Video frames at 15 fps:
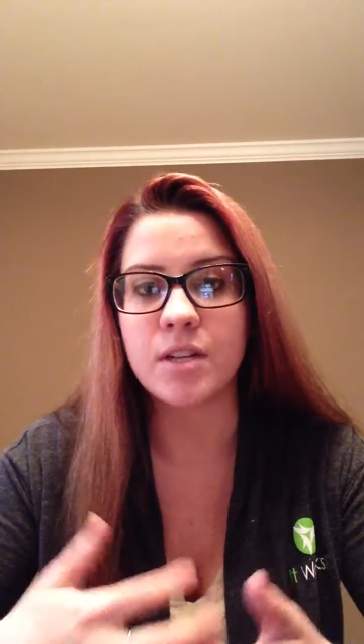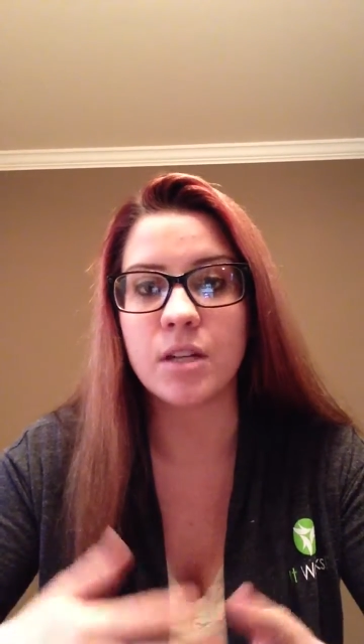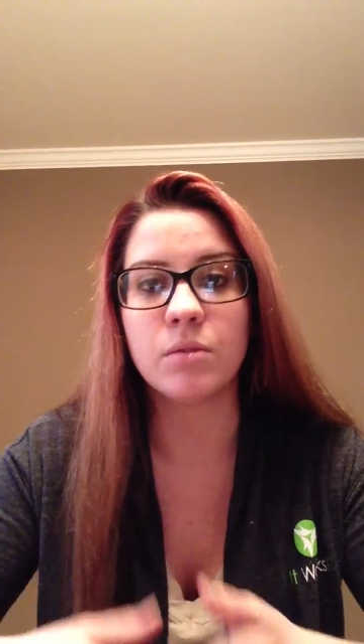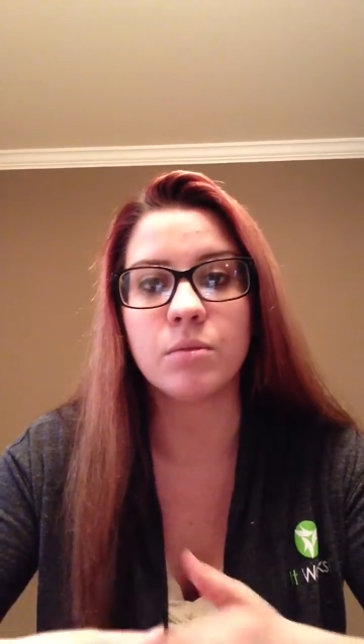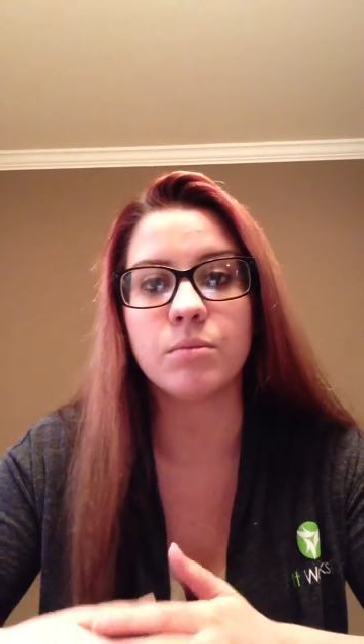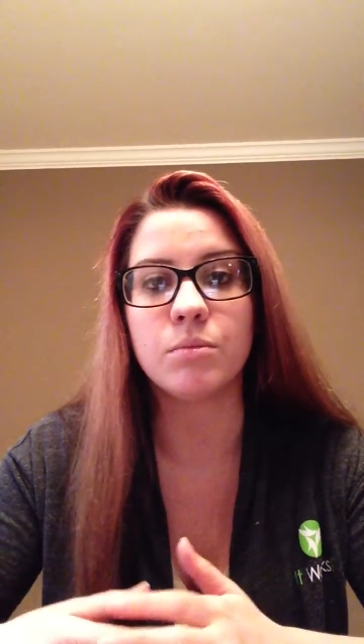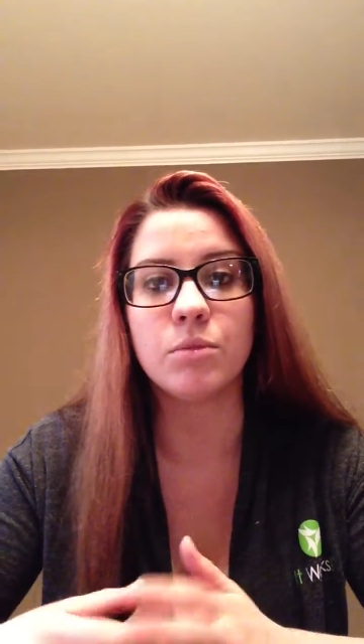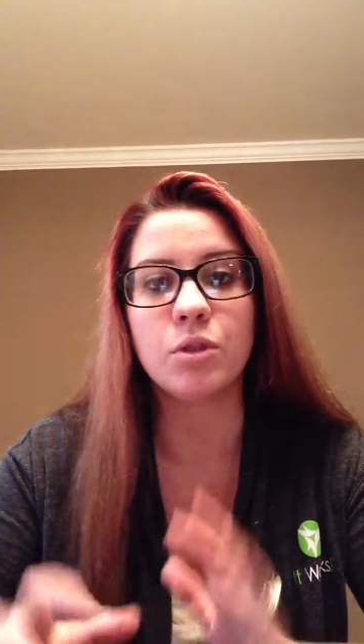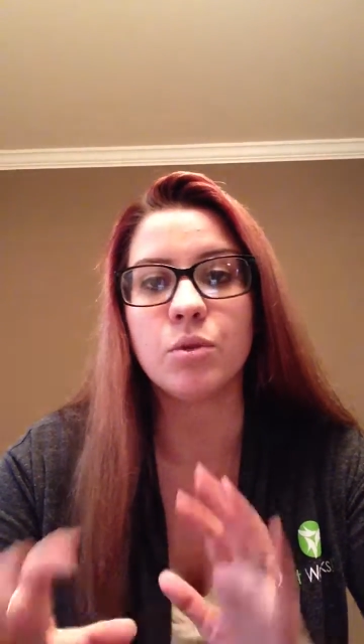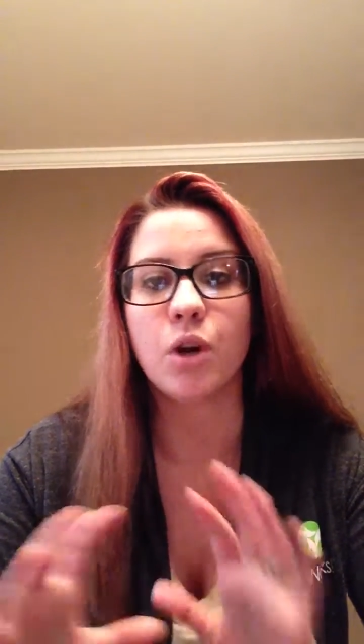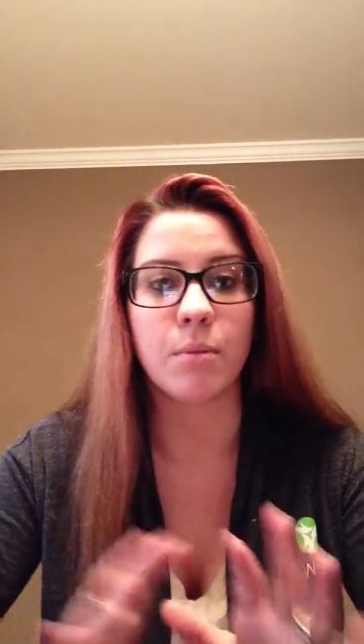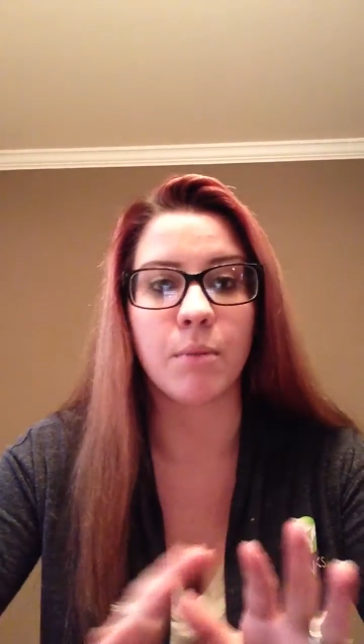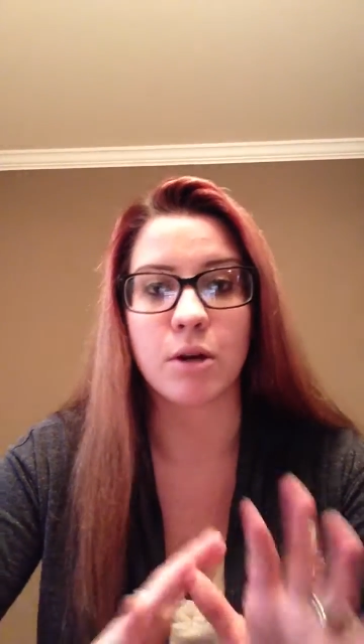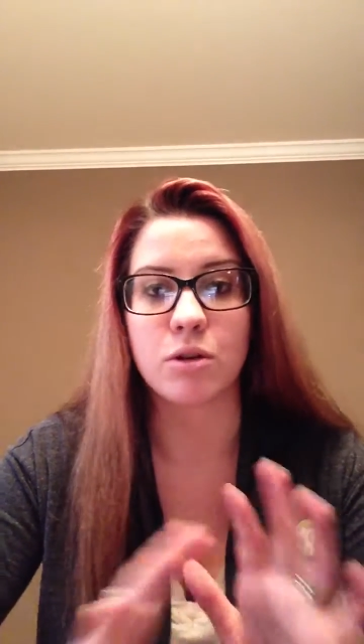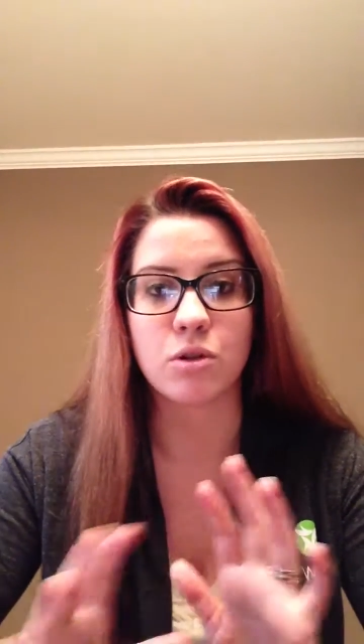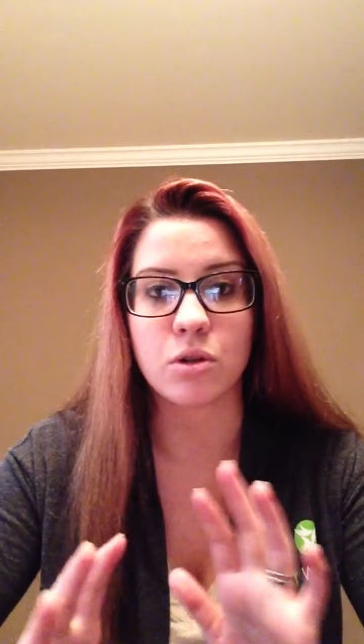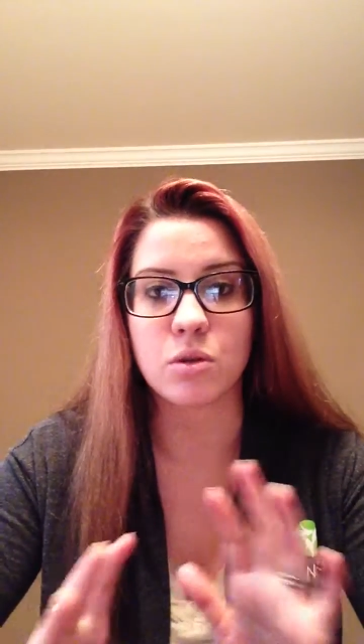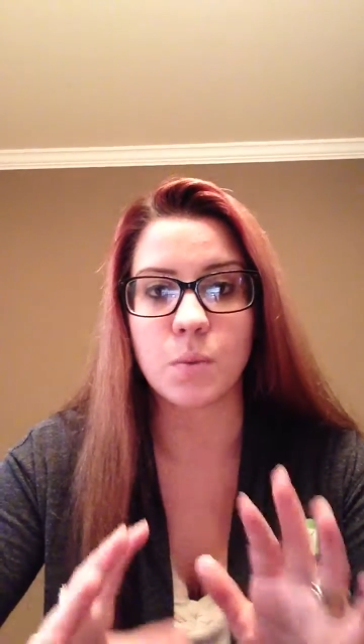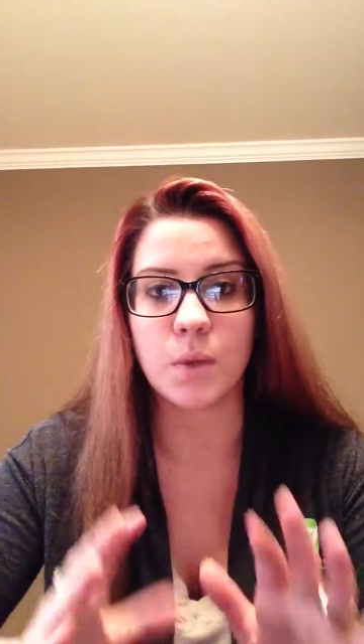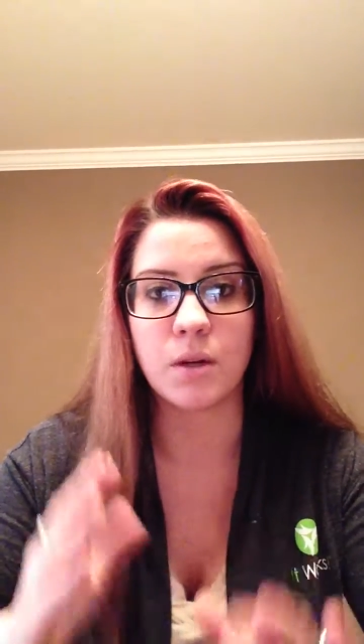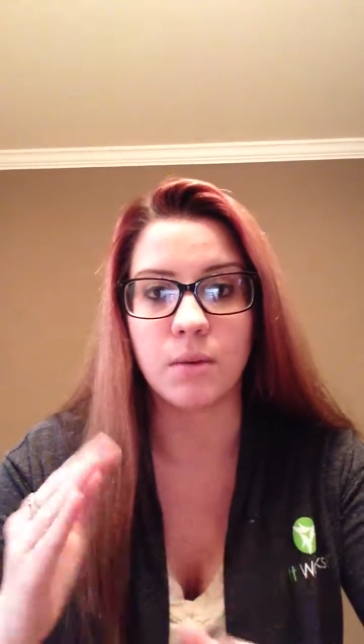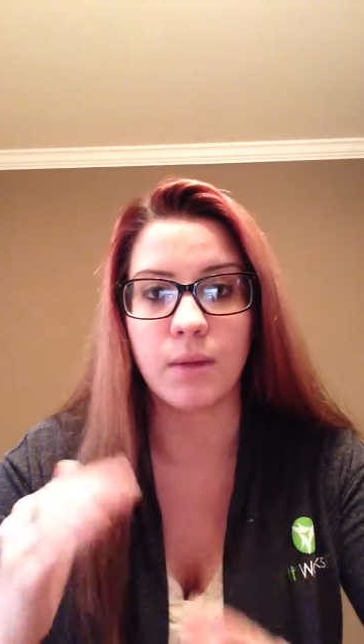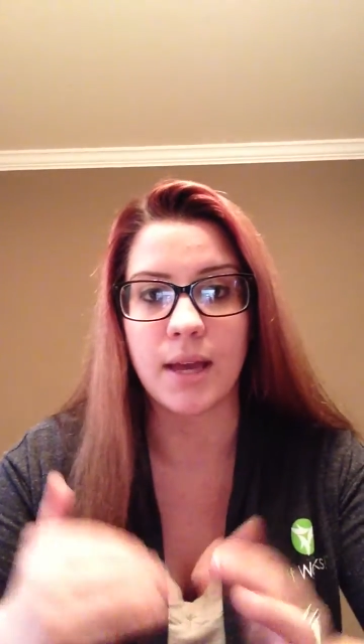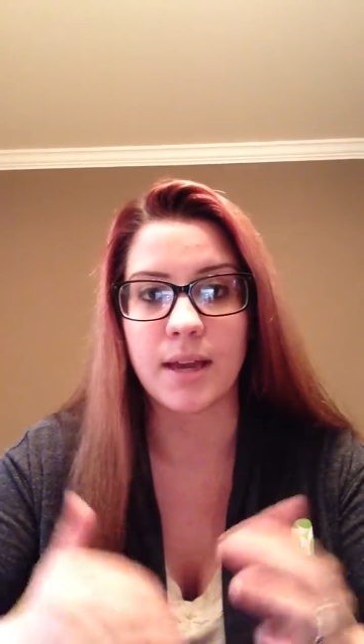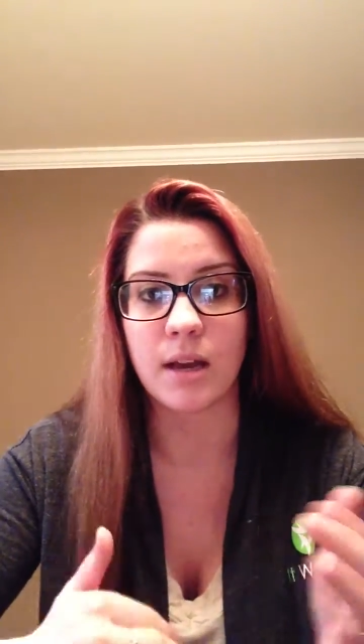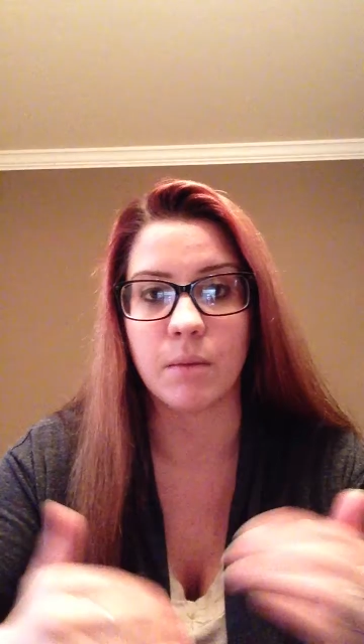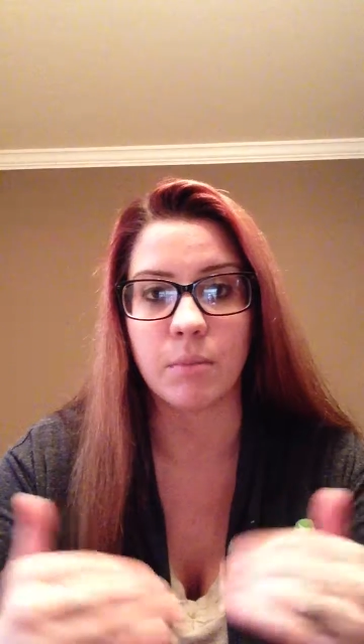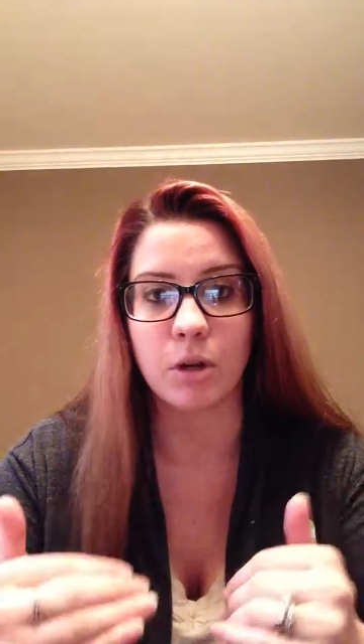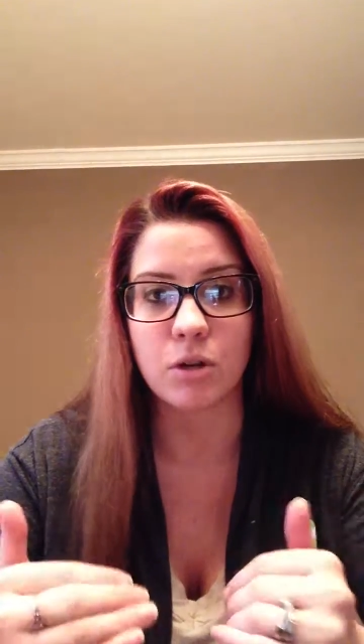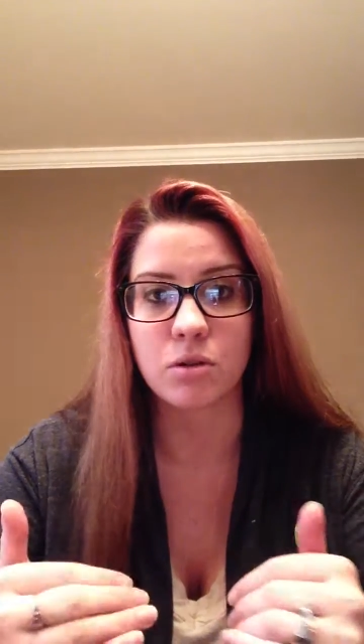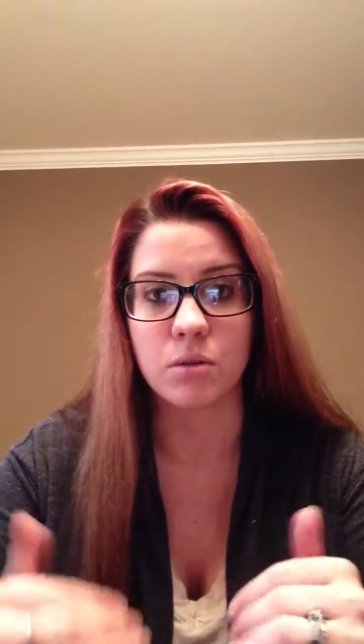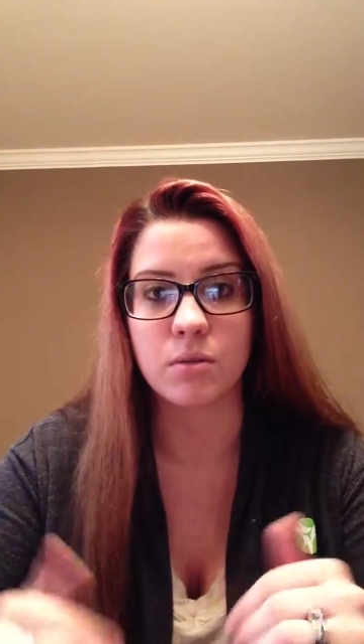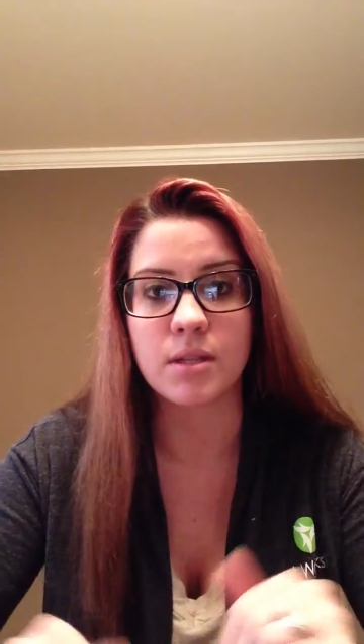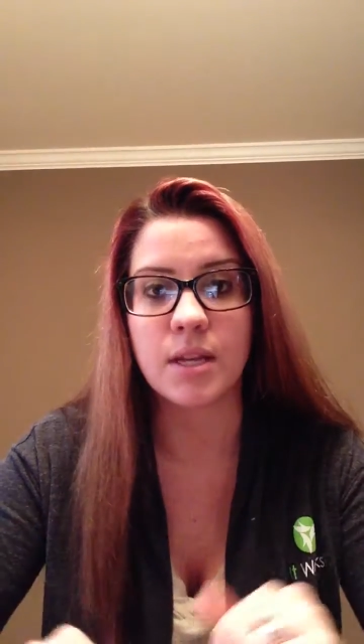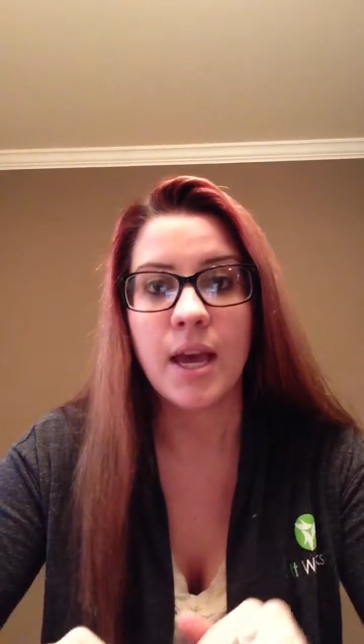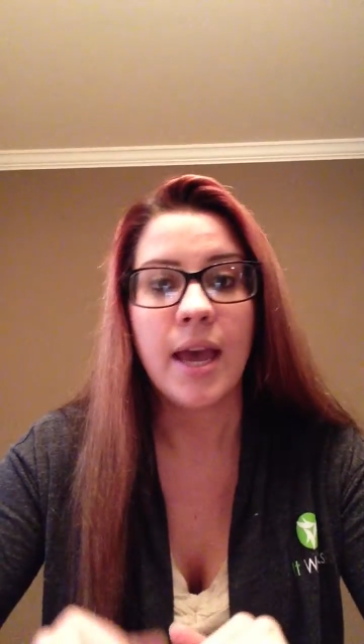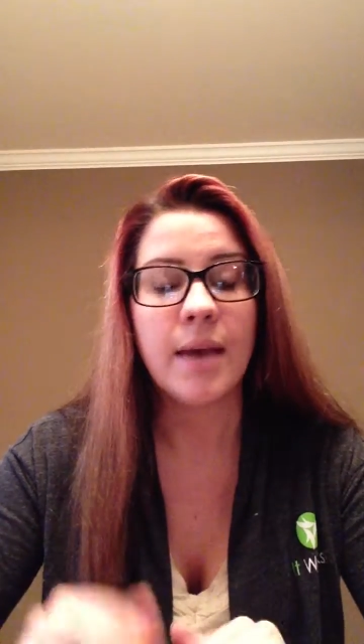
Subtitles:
Don't do commercials. We don't like commercials.